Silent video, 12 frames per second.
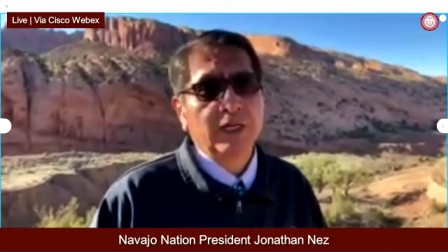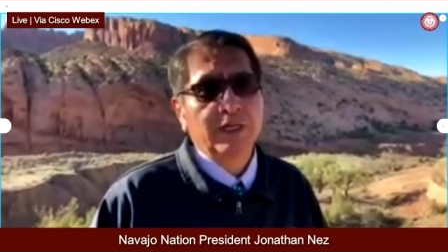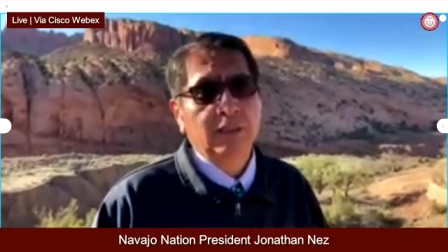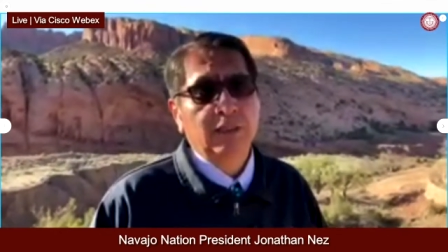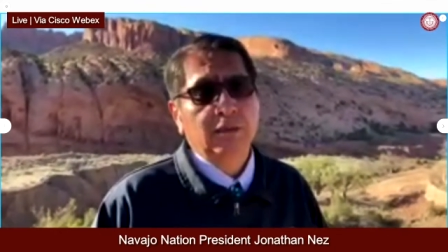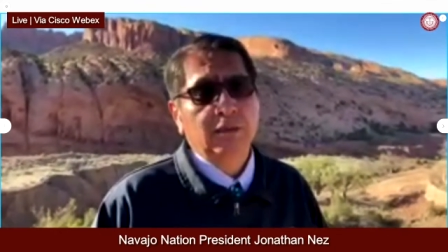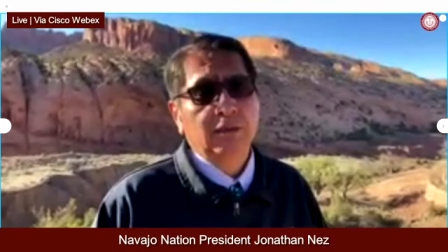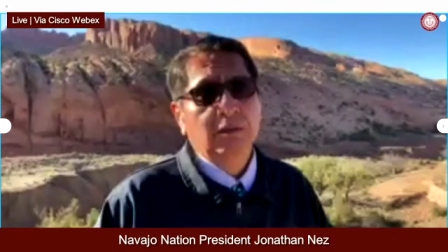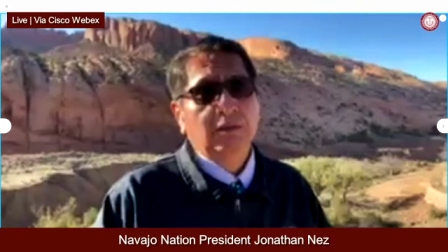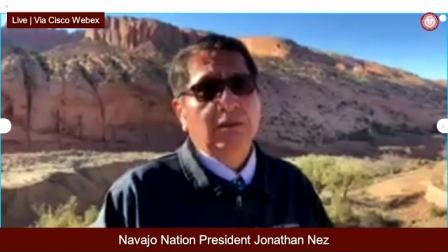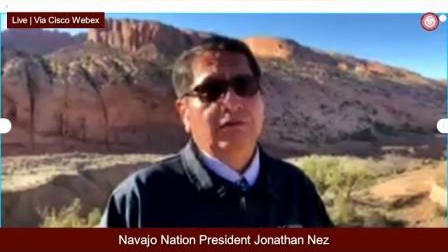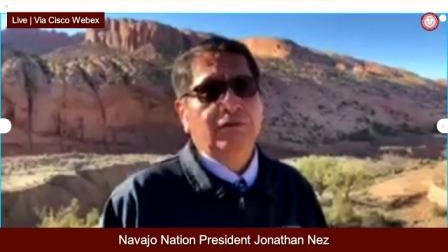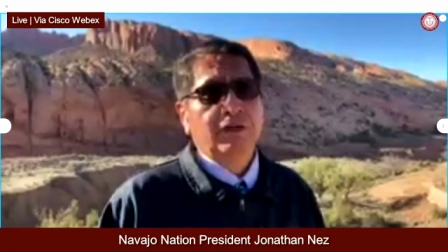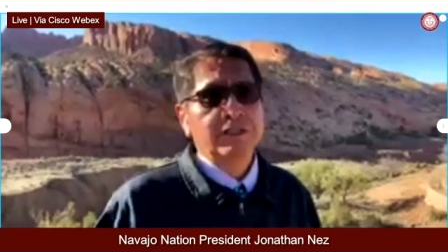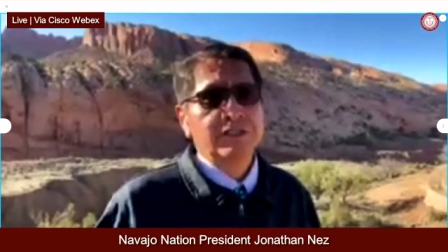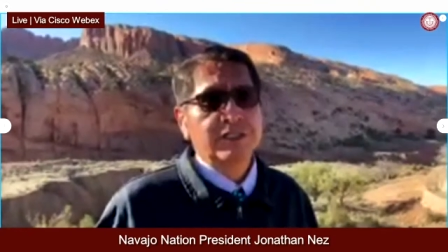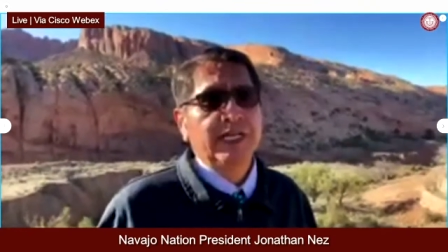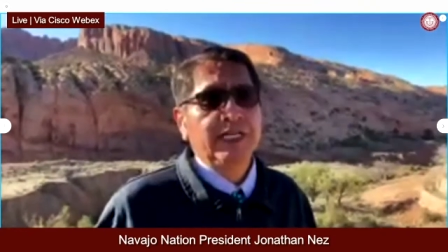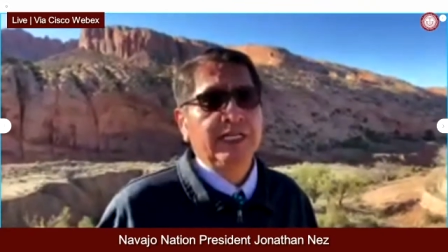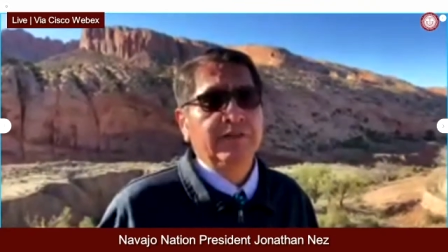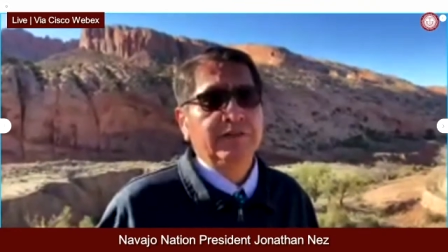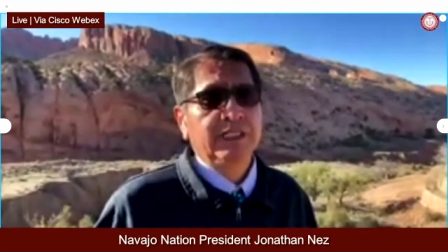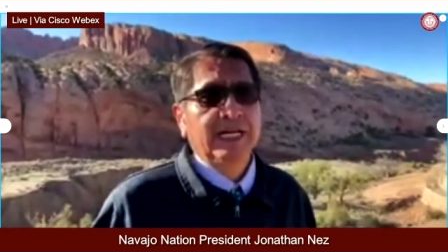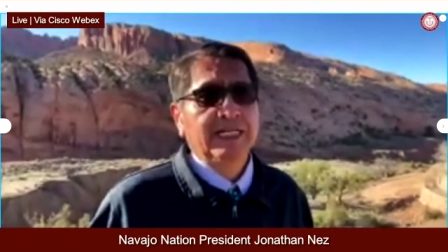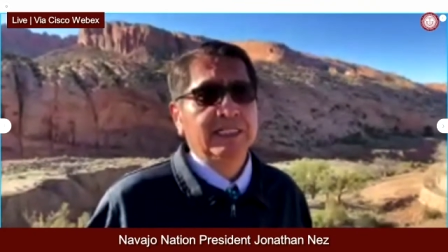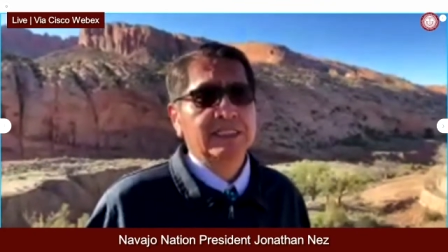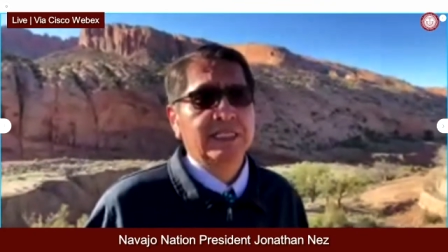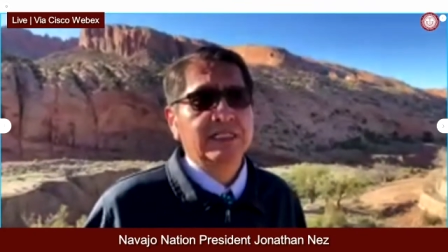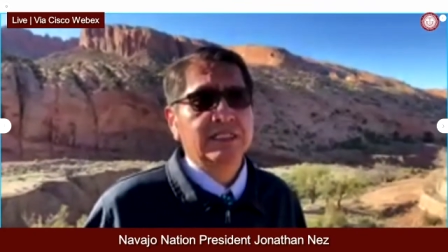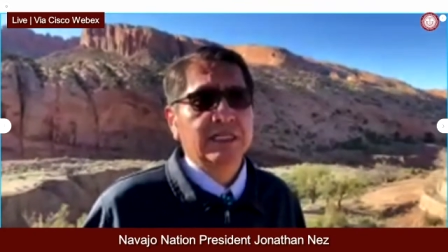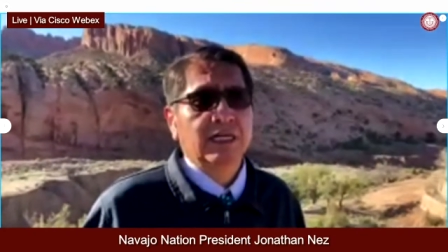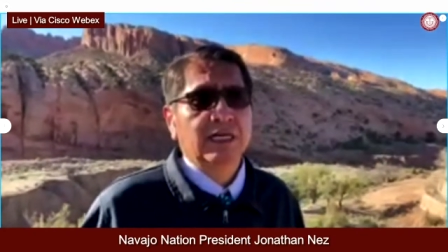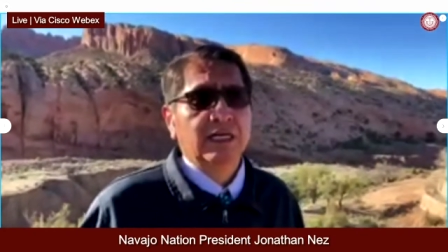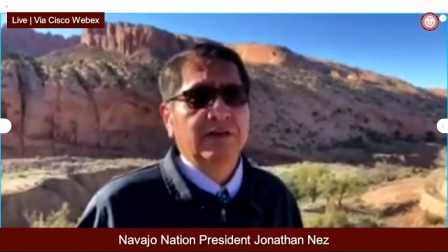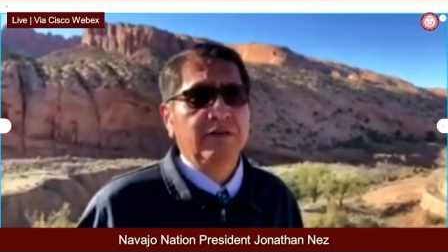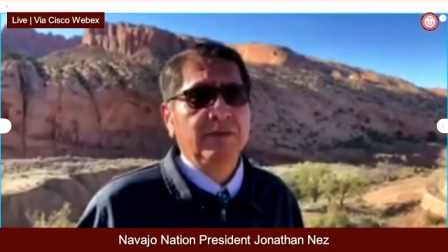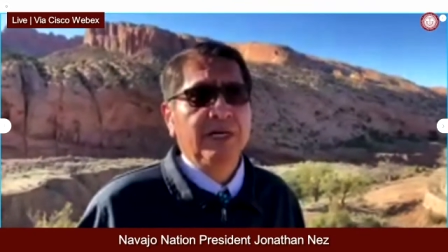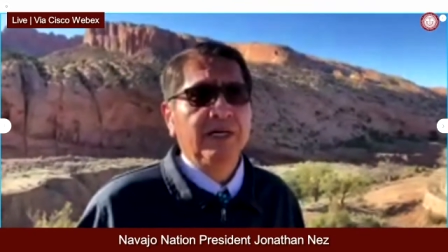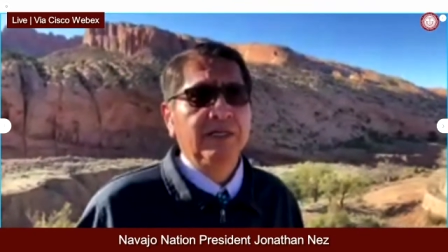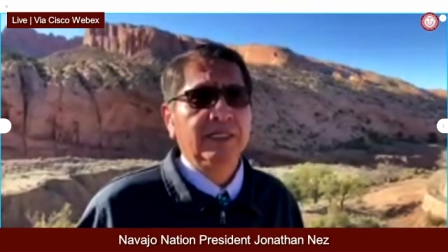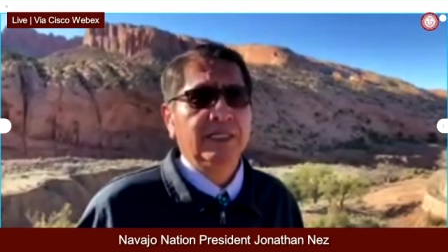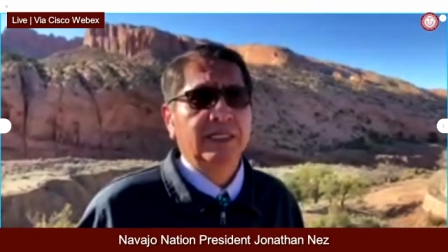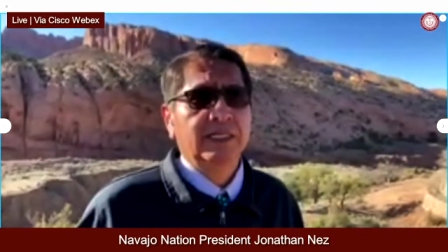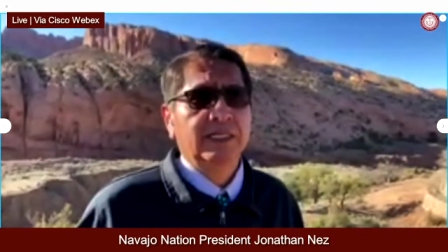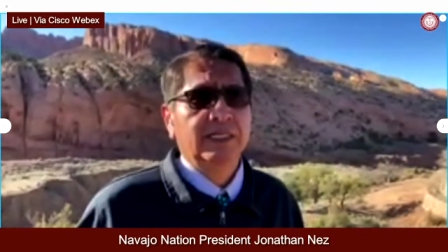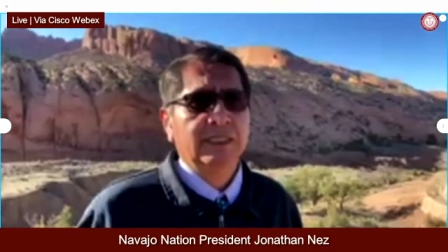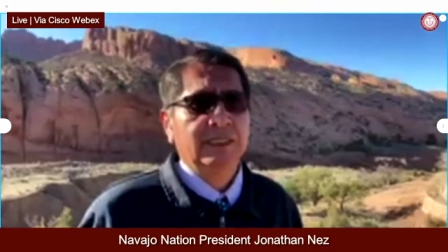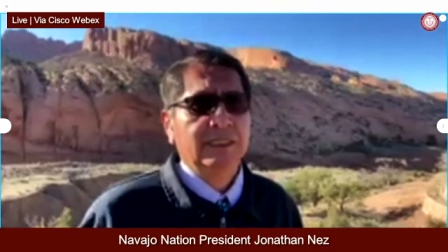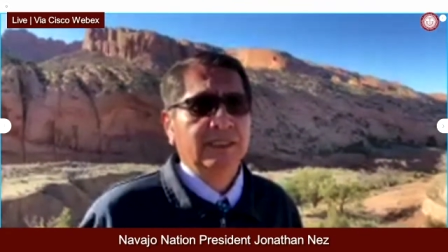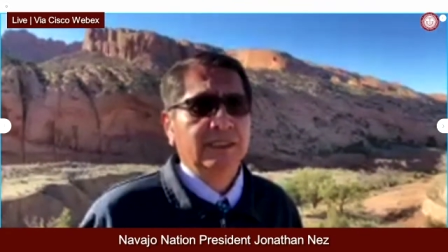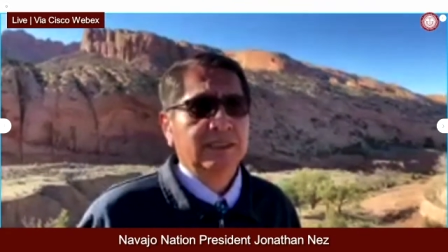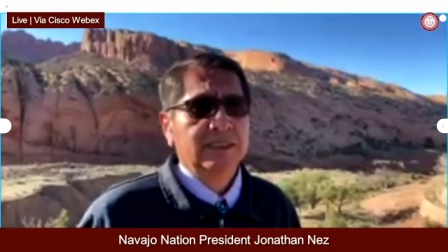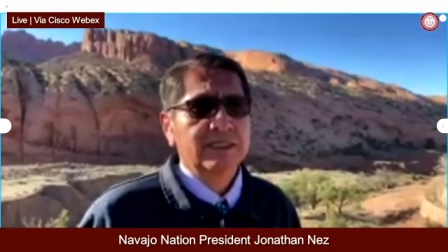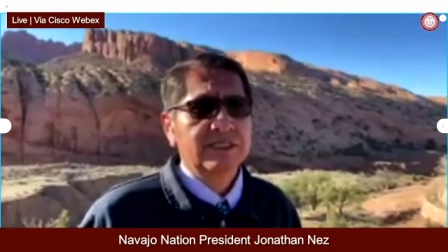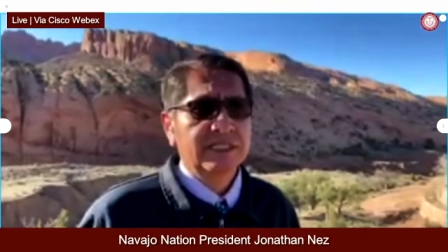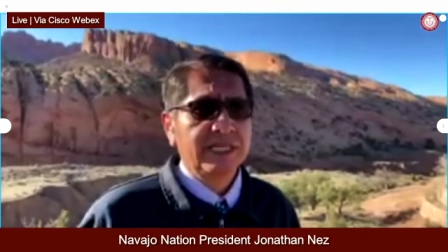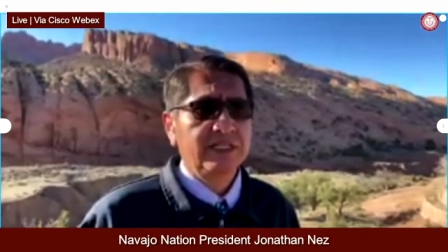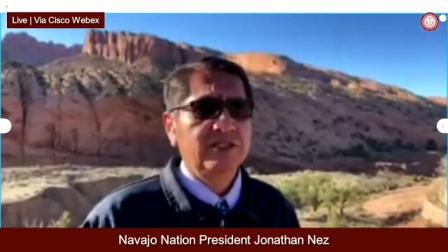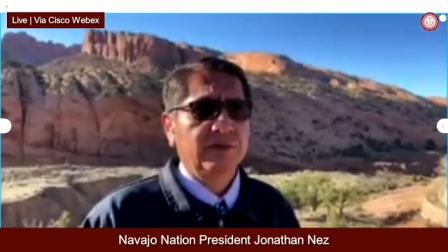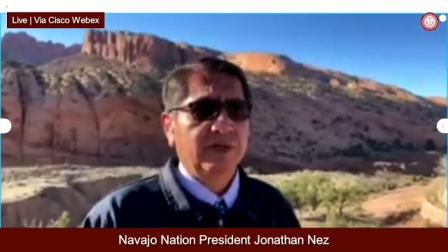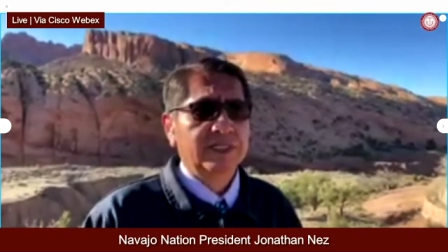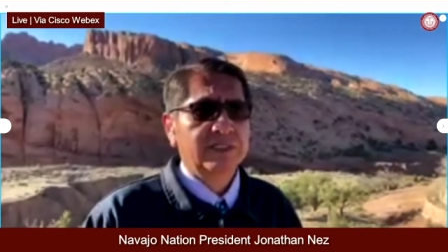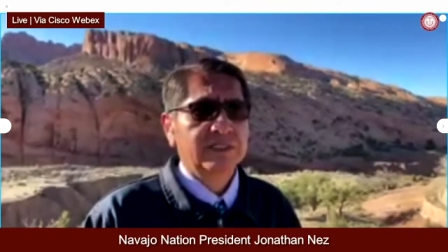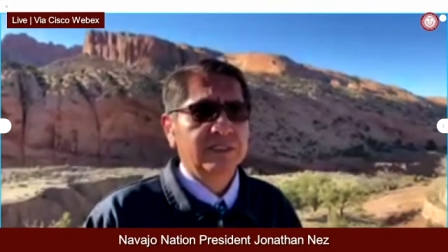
And that's what First Lady of the United States of America said to